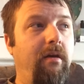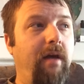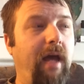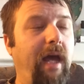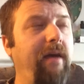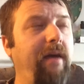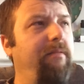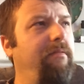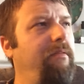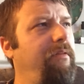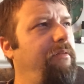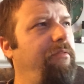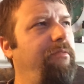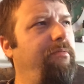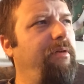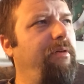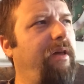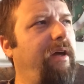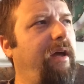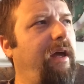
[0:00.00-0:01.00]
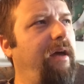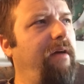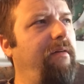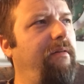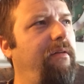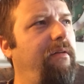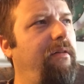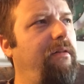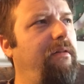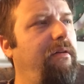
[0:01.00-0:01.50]
Eight? It was more like 8
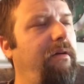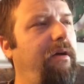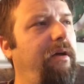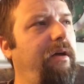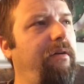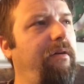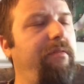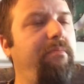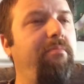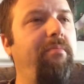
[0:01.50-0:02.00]
years.